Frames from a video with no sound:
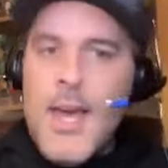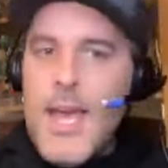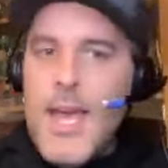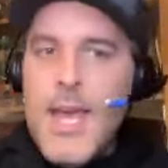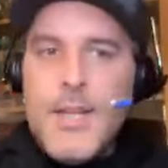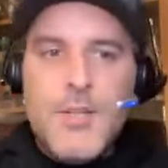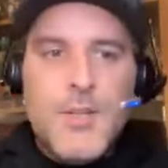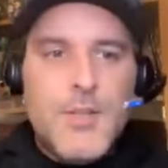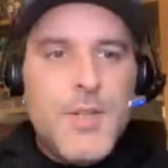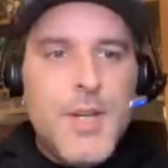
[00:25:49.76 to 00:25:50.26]

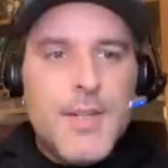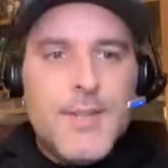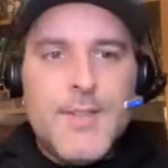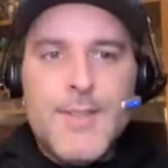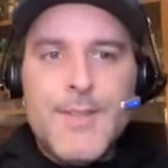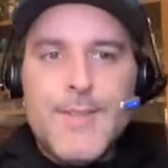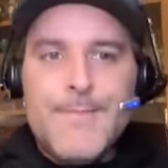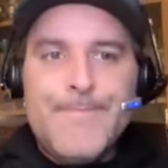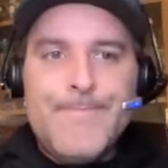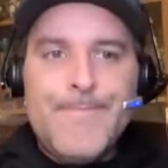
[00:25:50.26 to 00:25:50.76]
it's
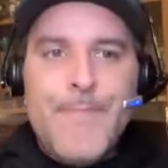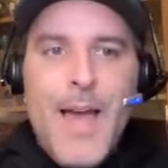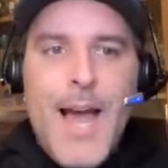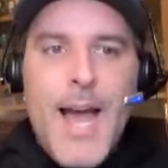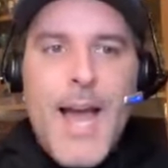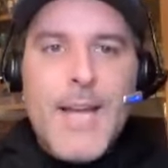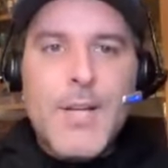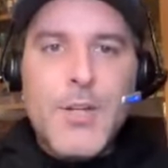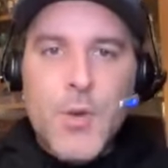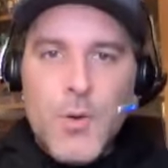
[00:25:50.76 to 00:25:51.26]
just
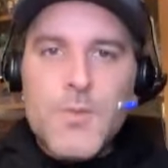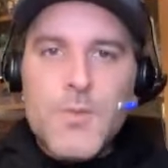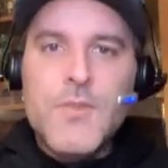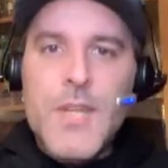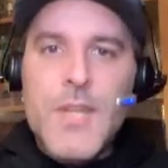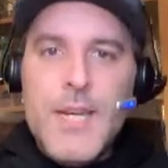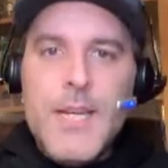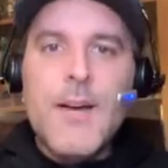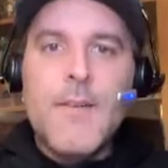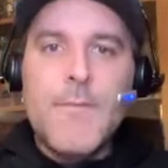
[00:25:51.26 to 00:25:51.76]
I don't
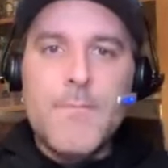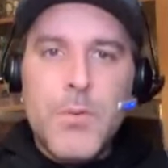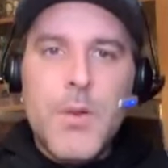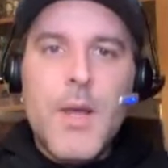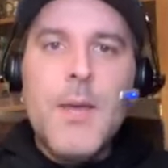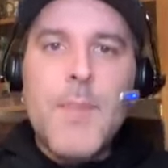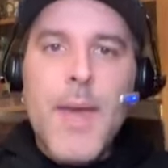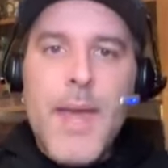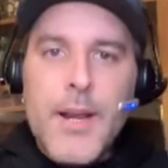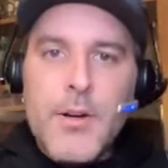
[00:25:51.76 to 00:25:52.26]
see enough
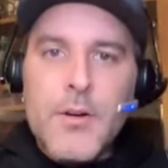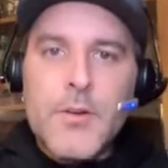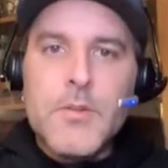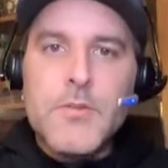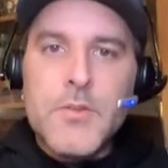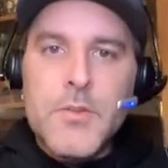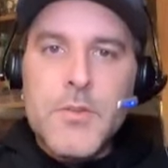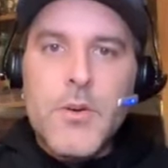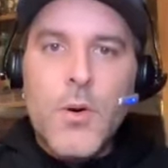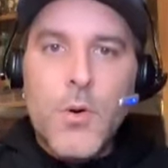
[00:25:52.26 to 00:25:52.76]

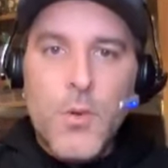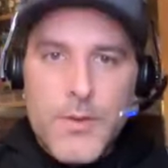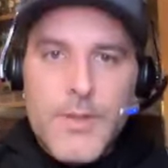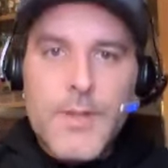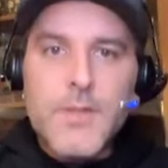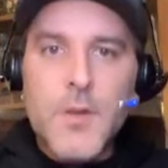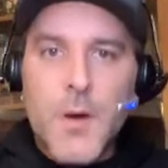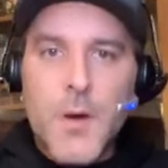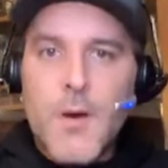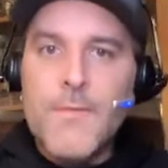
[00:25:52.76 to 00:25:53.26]
playmakers on
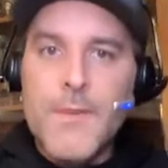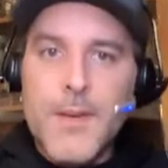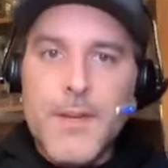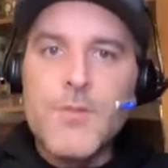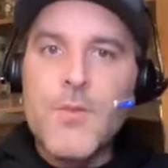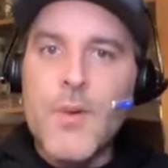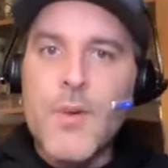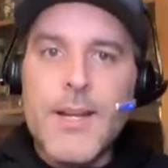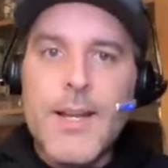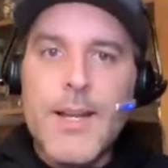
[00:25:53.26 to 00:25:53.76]
this
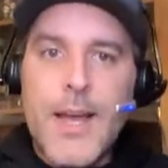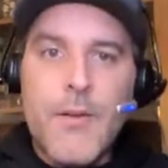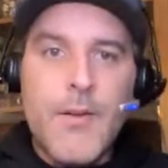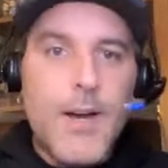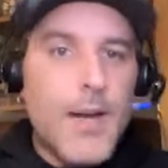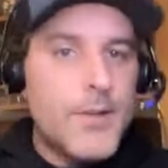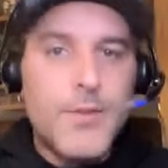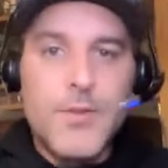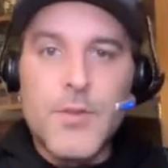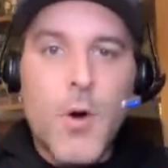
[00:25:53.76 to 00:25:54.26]
offense right
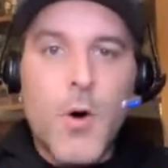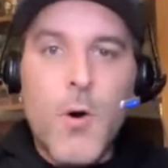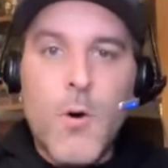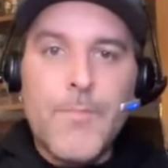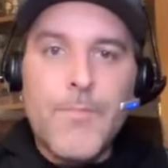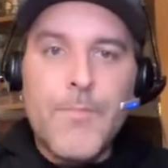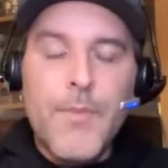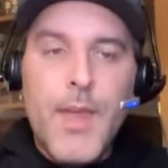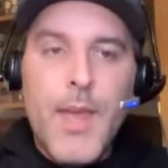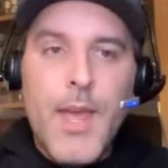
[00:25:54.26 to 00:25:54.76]
now. I just don't.
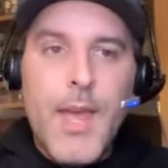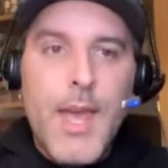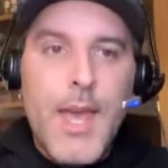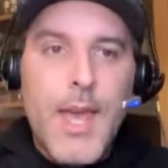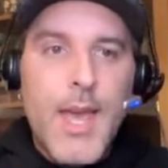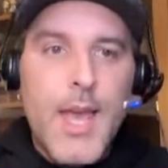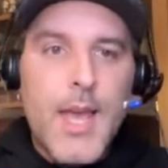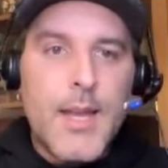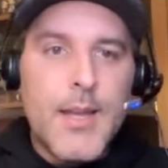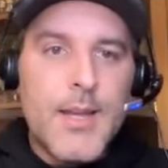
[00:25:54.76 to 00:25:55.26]

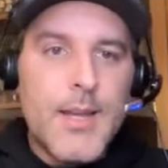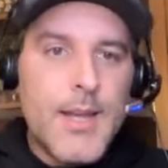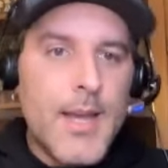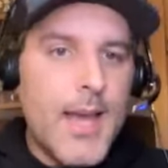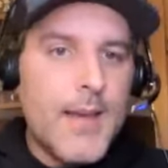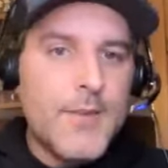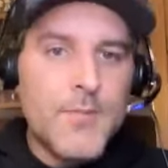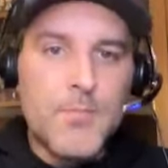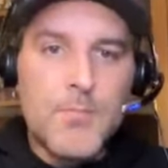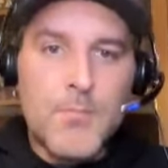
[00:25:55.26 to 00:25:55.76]
And
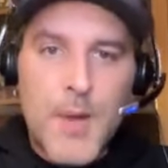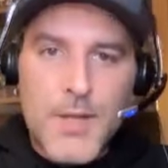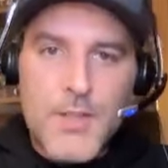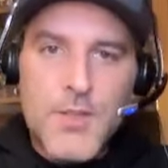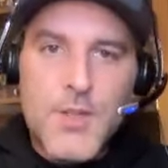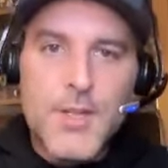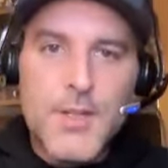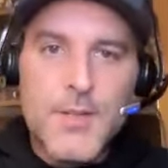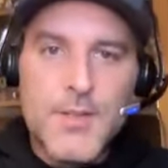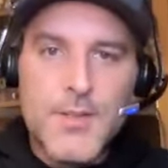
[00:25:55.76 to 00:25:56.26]
as
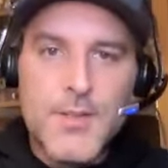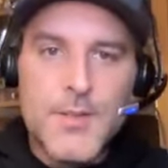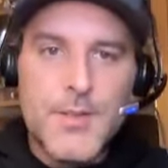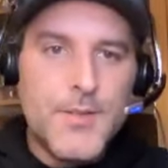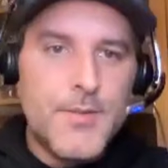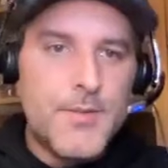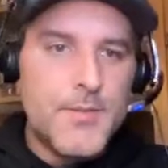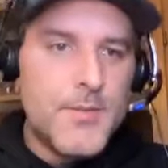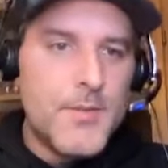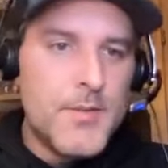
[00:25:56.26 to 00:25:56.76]
much
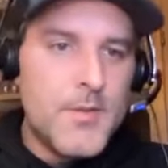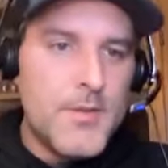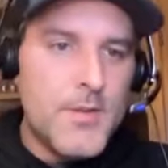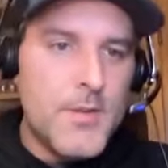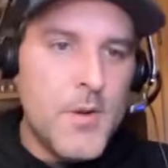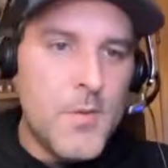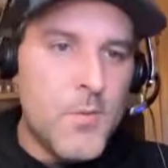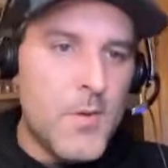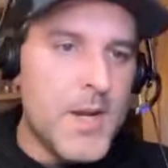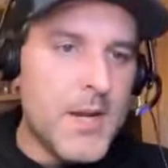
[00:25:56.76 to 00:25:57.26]
as
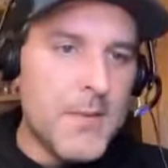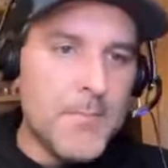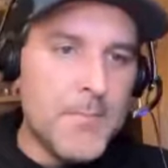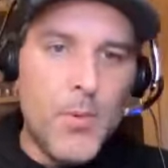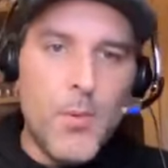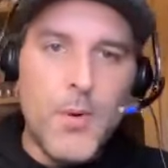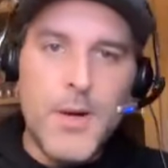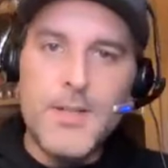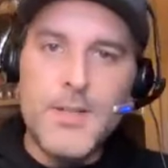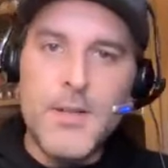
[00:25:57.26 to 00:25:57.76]
you, we can
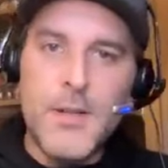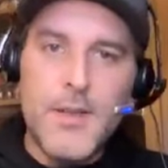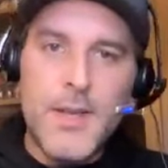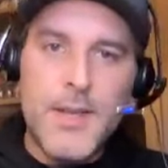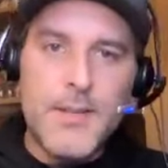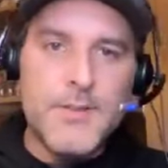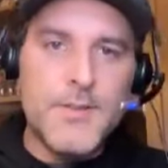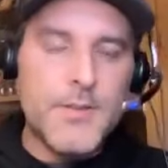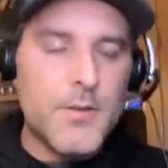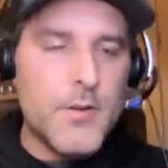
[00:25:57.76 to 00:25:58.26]
point to
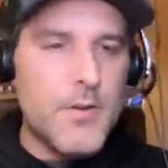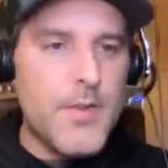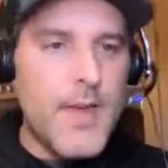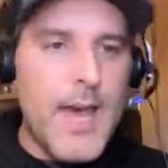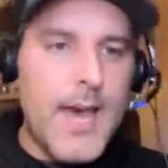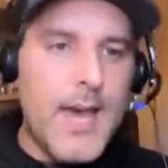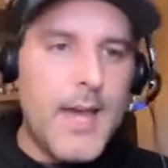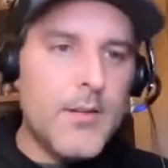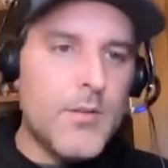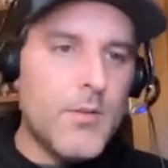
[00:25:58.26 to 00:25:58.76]
this or
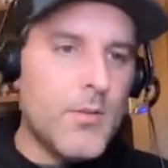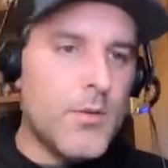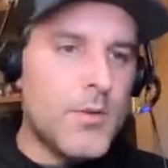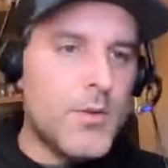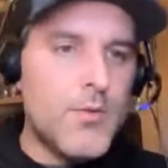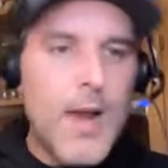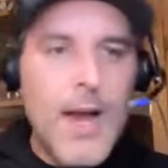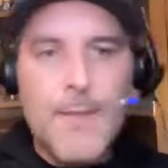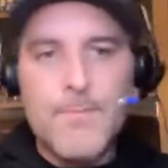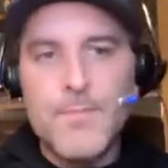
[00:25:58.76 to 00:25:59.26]
that or
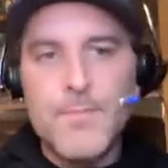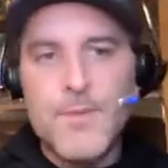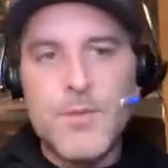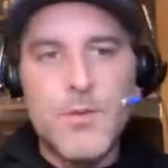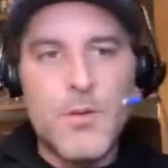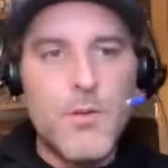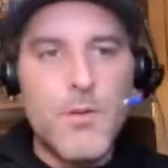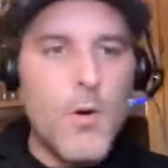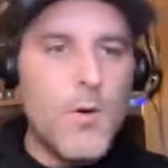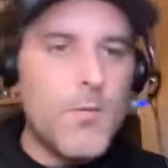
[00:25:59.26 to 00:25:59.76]

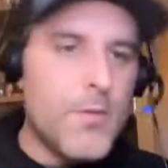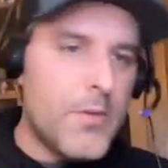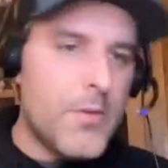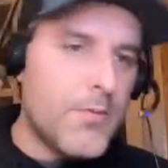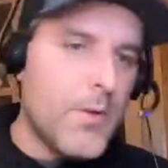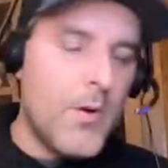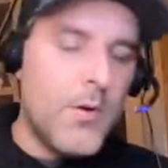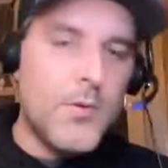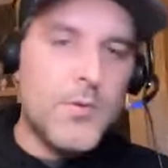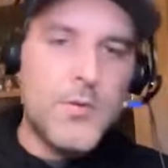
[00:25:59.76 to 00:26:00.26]
drops or
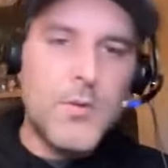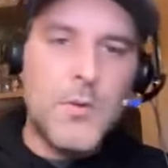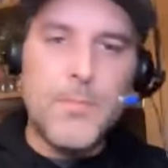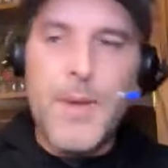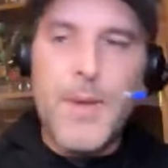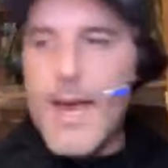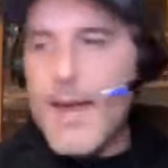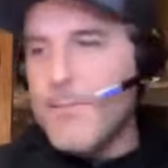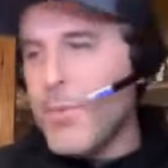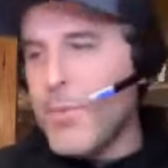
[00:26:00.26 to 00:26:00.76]
overthrows or
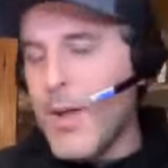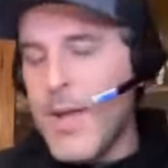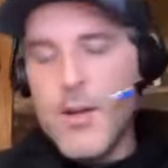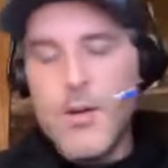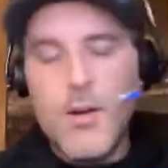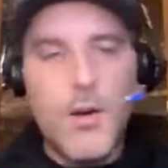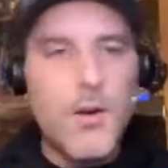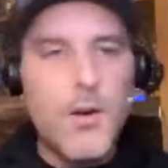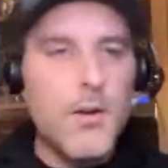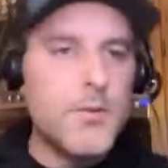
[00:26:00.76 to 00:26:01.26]
bad play
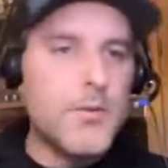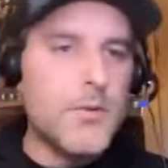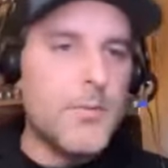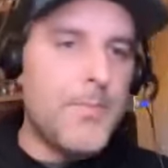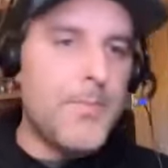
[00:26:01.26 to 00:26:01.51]
calls or